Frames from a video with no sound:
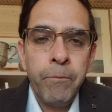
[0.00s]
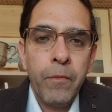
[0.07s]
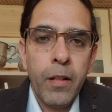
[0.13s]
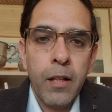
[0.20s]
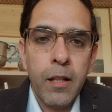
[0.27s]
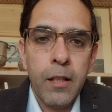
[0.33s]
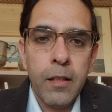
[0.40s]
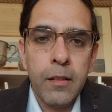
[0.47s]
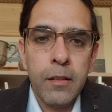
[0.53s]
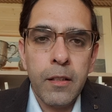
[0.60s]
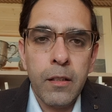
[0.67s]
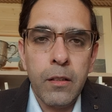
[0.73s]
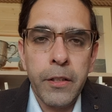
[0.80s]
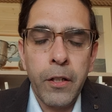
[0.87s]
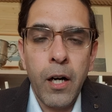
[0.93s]
and
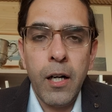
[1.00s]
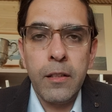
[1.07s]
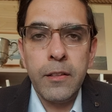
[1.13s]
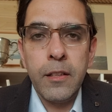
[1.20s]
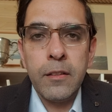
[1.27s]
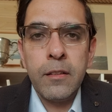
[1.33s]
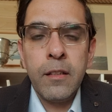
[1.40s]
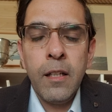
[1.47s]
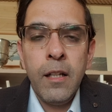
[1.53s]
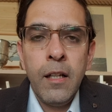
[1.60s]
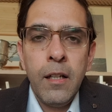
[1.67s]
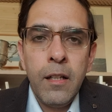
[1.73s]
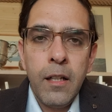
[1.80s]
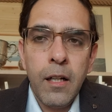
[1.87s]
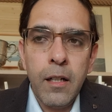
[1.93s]
you can't just
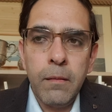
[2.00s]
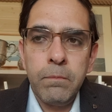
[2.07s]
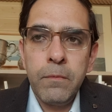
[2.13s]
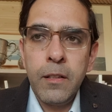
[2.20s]
uh,